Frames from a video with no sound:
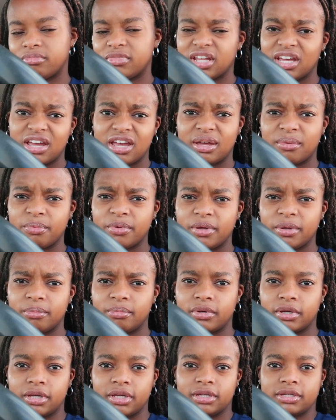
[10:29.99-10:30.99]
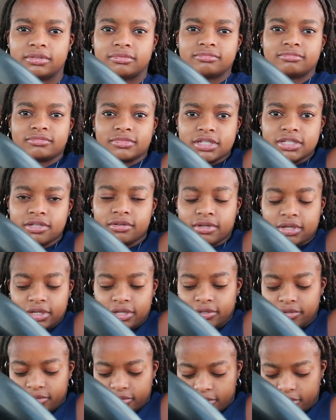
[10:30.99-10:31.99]
Not happy, but it's
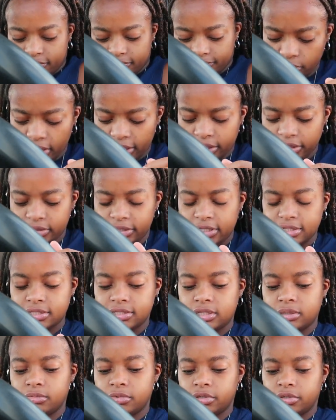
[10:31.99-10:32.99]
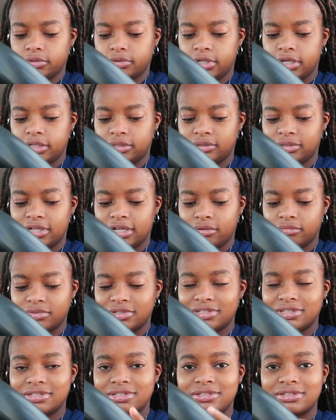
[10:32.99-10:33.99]
okay, you know. We had a great summer and
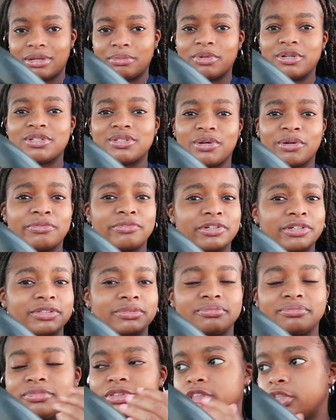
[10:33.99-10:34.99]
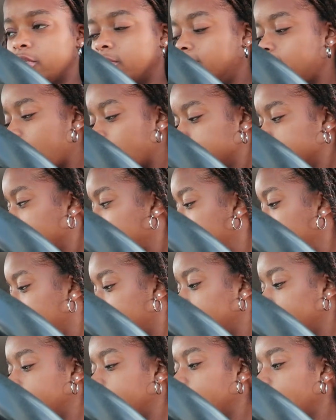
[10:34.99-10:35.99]
now summer is over. So back to
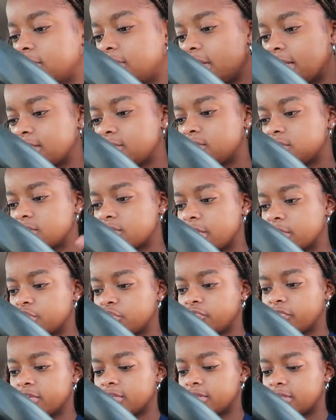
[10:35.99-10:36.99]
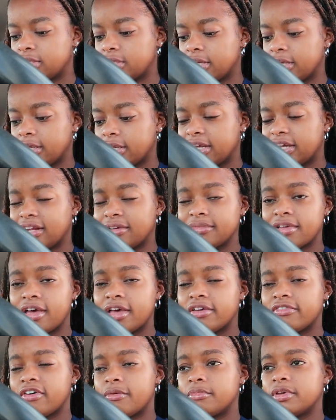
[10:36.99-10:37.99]
reality. That's the schedule for today. And
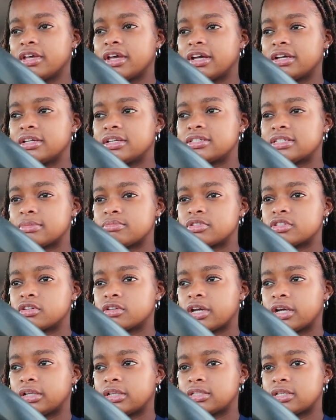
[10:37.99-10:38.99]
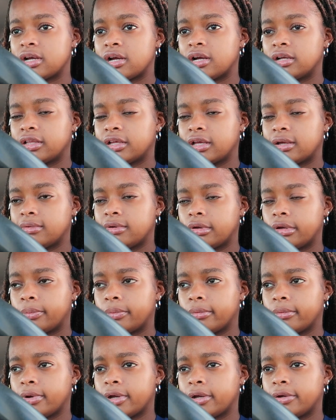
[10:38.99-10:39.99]
if I'm being honest, I'm still kind of tired. Like I woke
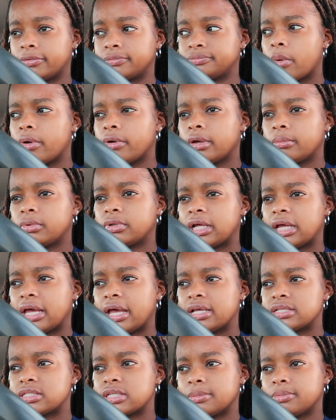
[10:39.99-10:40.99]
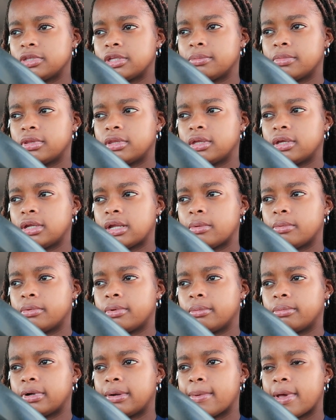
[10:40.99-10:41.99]
up at like 8 something, but then I
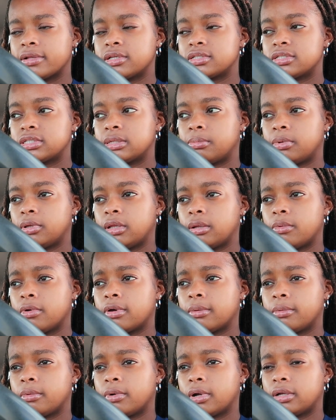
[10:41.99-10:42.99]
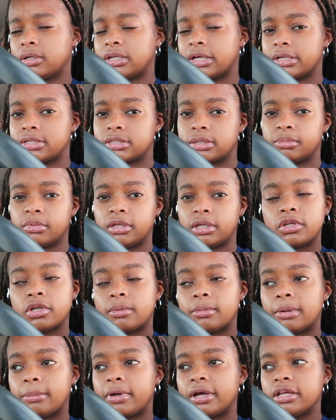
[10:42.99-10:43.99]
went right back to sleep and then woke up around 9 something. You
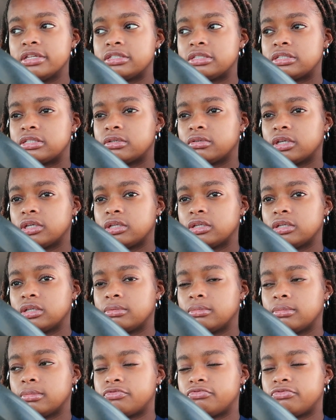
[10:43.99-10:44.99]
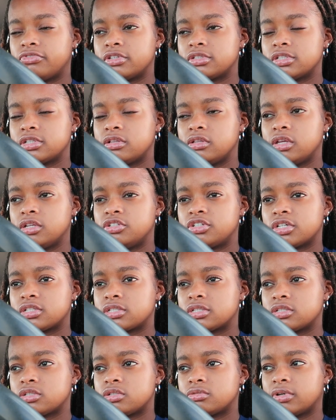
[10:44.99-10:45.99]
know, my body's still getting physically
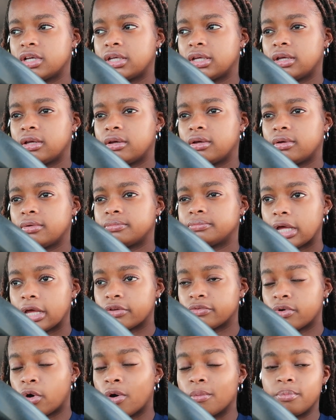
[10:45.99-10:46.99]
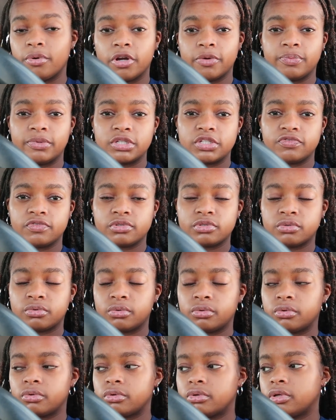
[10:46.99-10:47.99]
adjusted to waking up like on purpose for
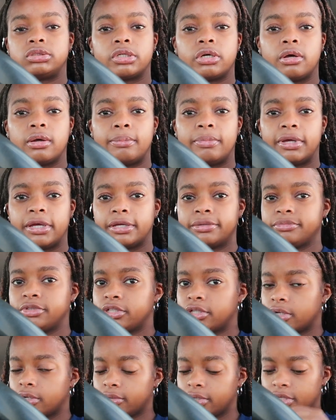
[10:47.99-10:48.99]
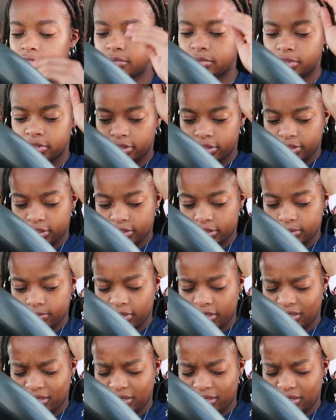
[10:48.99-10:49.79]
school. So but you know, it is what it is.